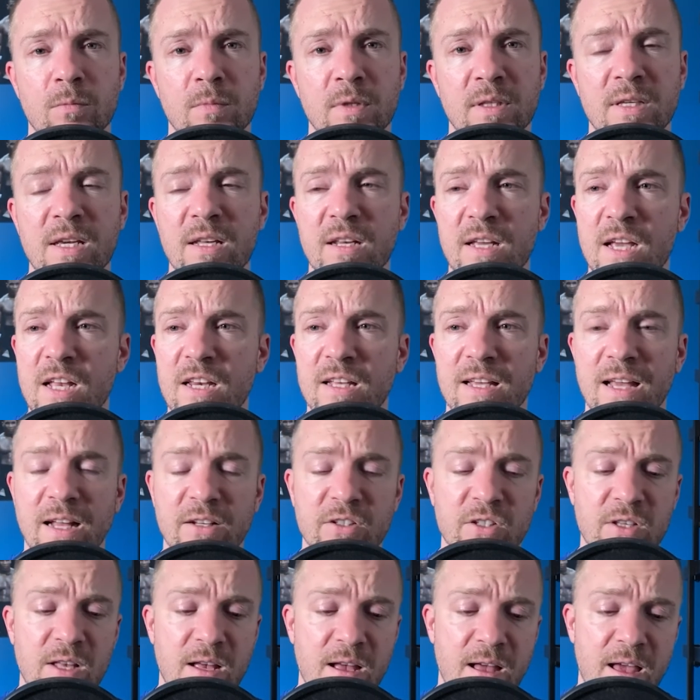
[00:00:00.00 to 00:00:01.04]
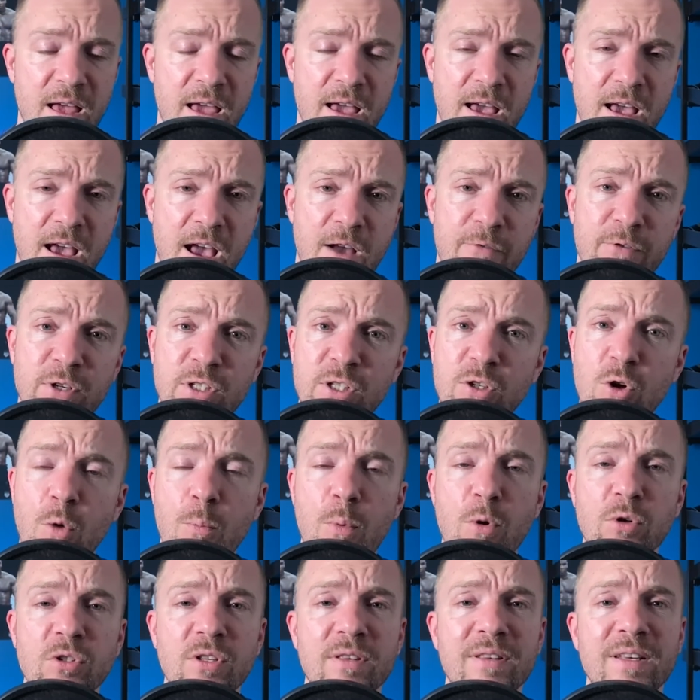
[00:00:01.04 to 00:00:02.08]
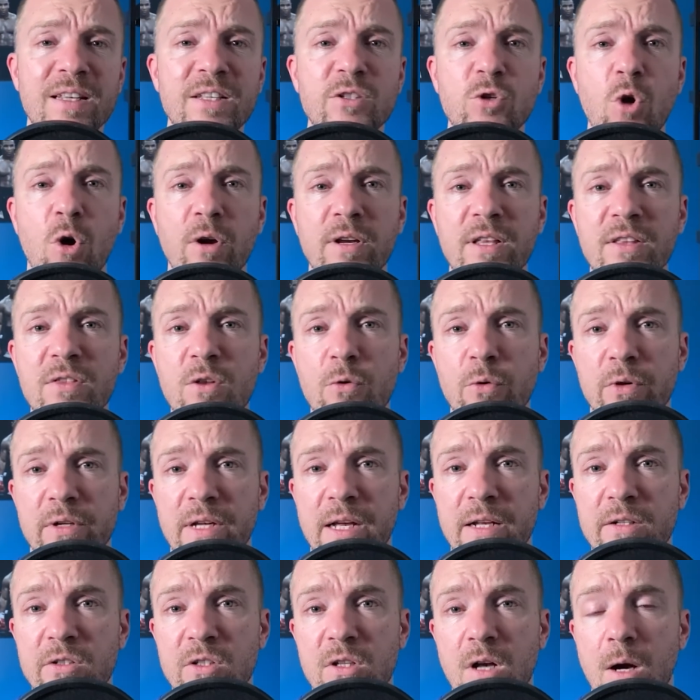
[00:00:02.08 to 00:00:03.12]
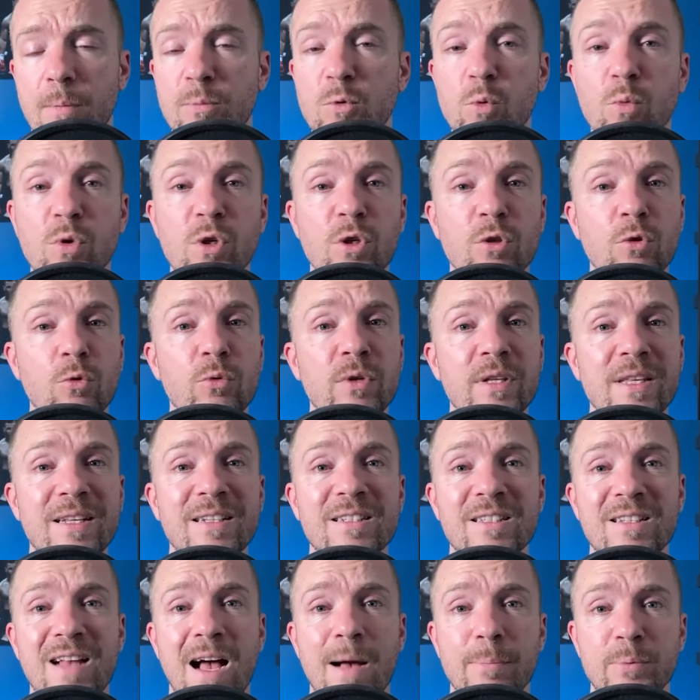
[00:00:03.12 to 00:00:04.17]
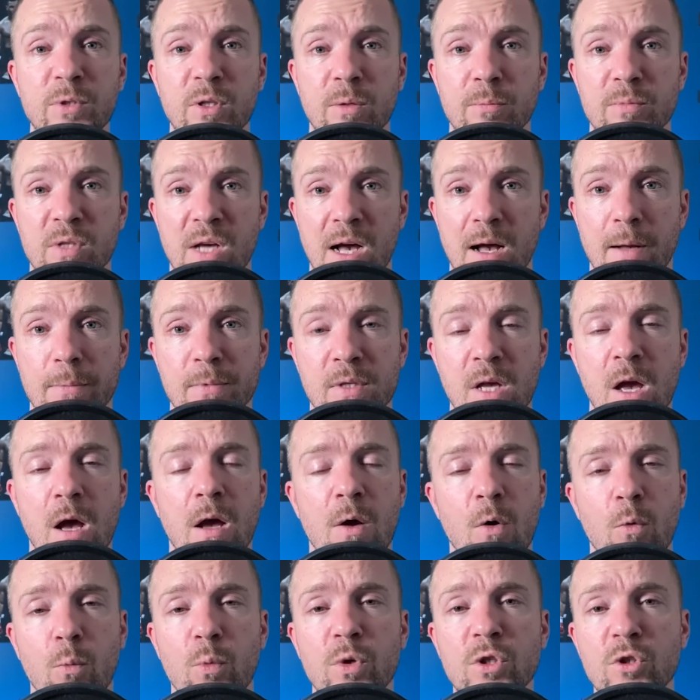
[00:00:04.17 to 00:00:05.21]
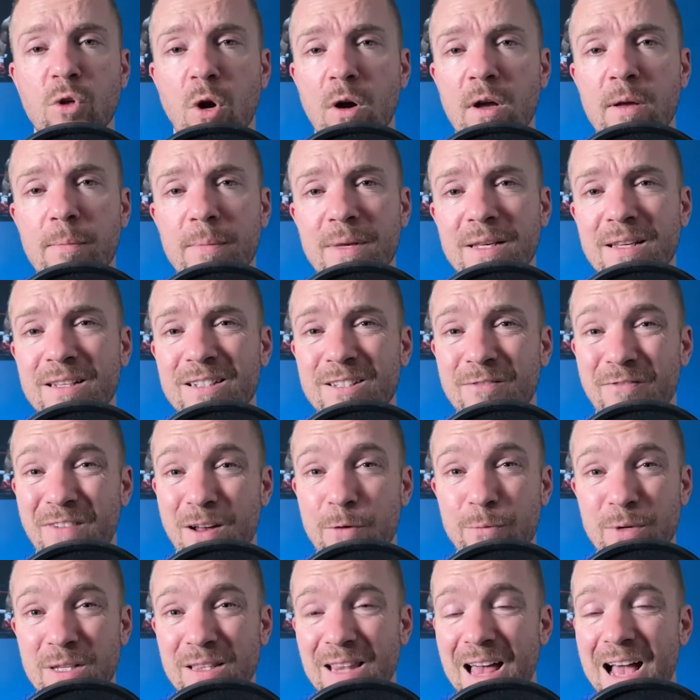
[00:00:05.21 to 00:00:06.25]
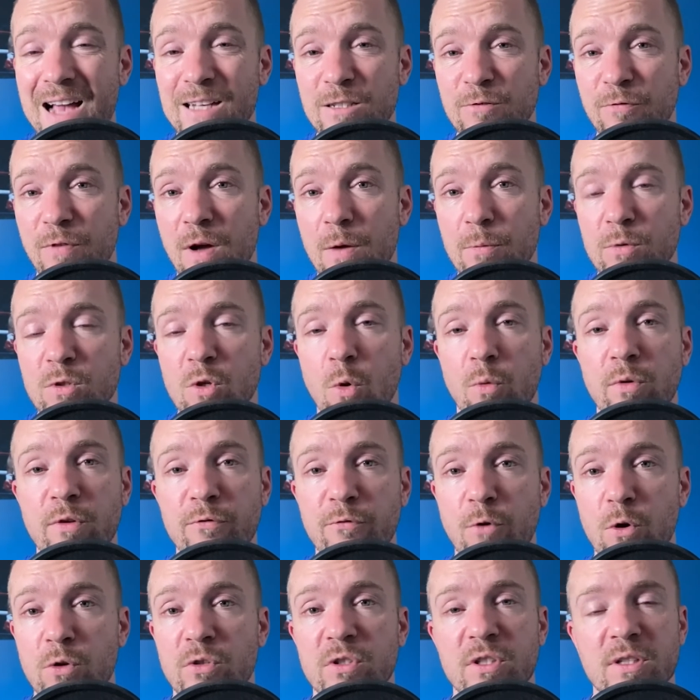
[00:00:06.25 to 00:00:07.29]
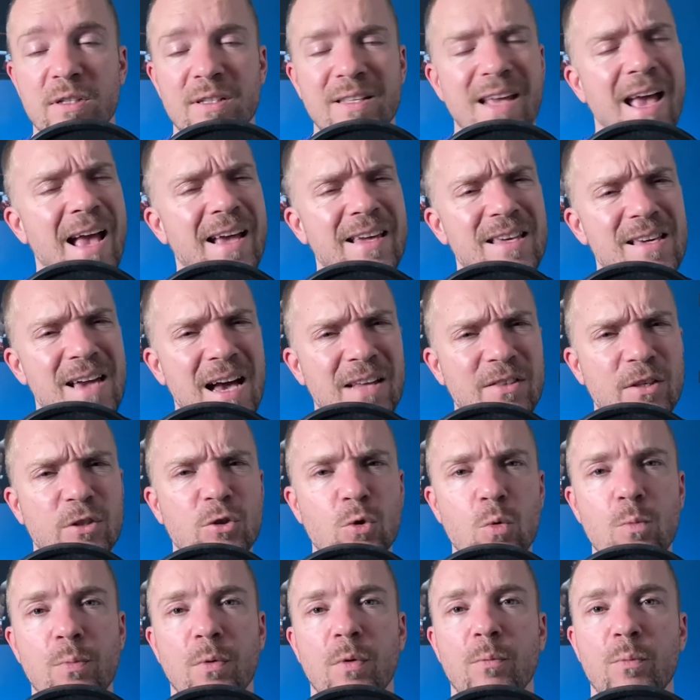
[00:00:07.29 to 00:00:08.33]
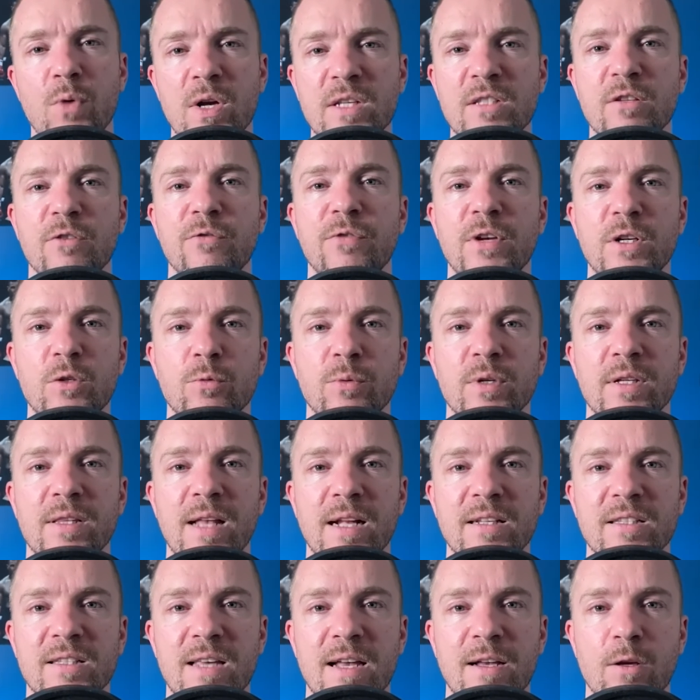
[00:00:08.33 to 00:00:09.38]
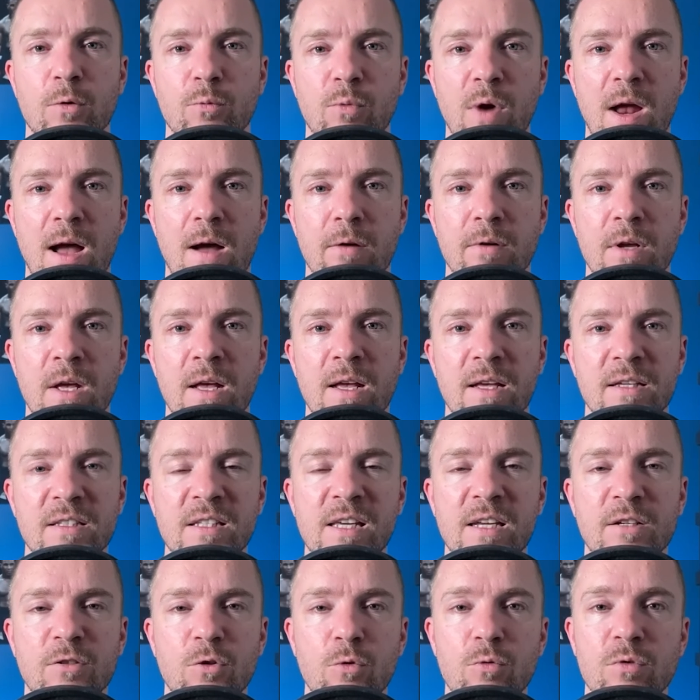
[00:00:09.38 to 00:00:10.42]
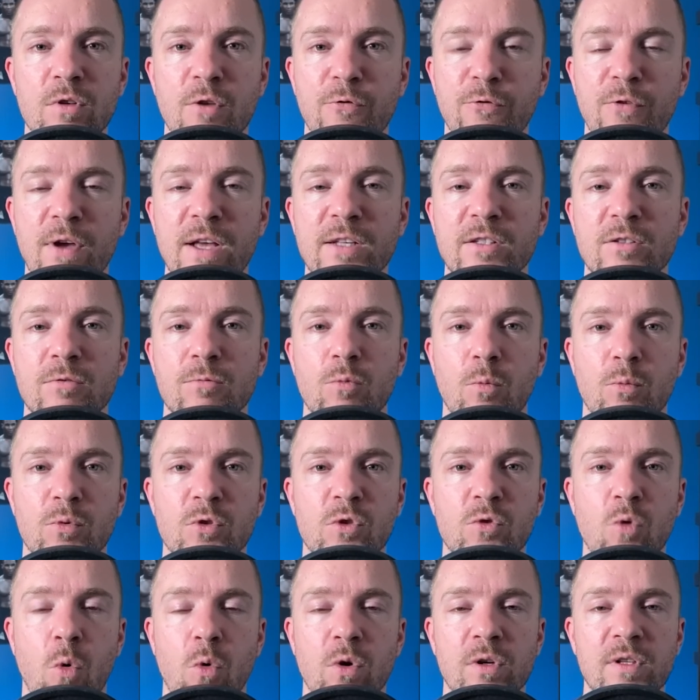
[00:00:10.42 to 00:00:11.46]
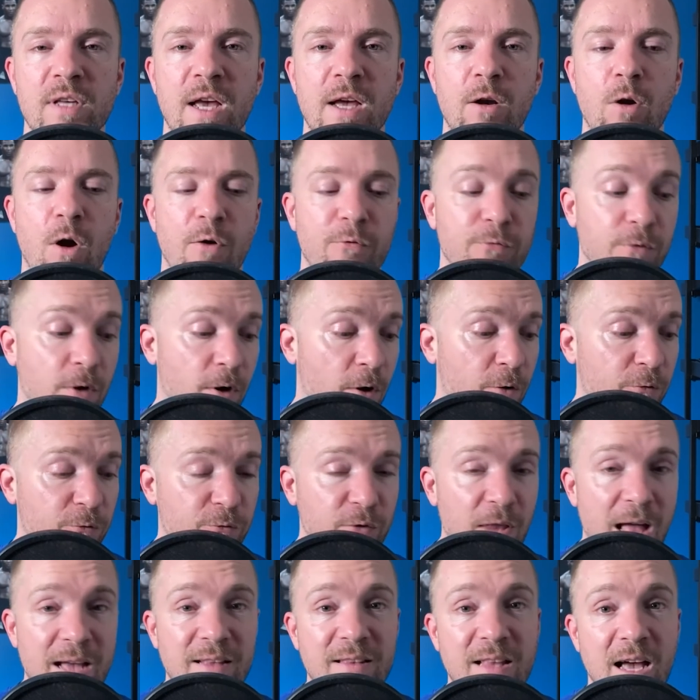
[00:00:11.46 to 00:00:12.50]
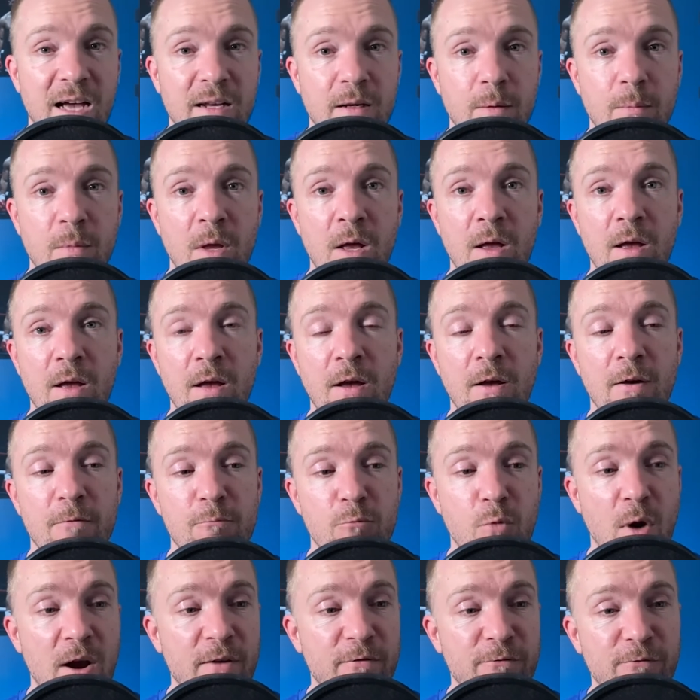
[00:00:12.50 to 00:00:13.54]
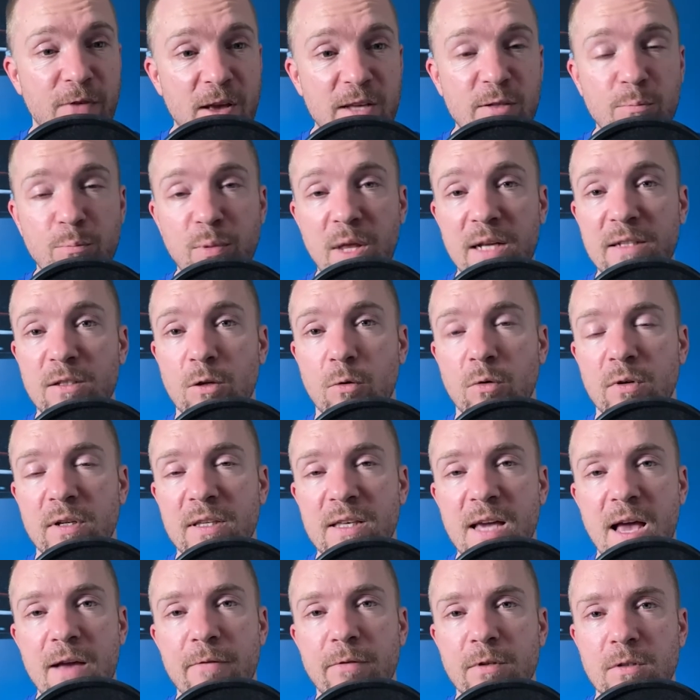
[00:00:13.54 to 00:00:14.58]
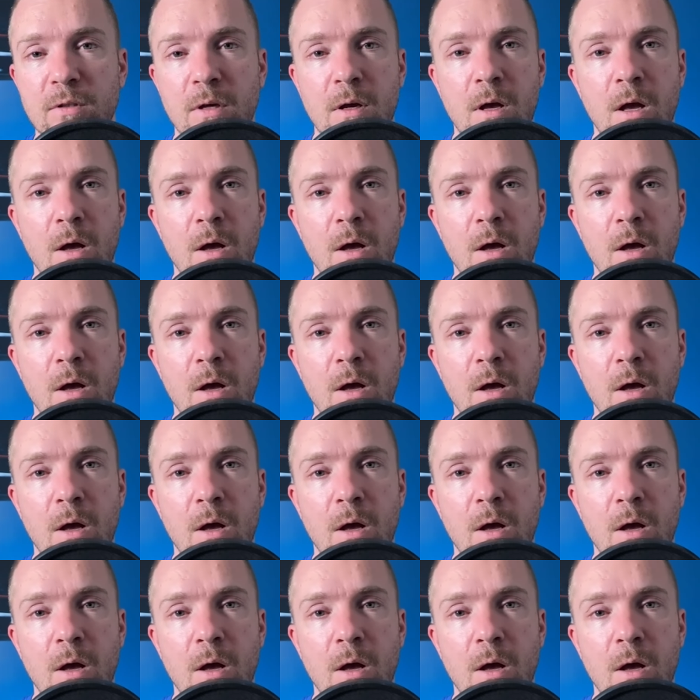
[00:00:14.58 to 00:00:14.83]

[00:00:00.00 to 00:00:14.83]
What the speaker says: get hit against every single person that he's gone in there against, up to and including getting stopped sometimes. We saw him in this very last fight with Tony Ferguson. Yeah, he got the super impressive victory in that second round. Kicked dude in the face, tore his head off, flatlined him, right, face planted on the canvas.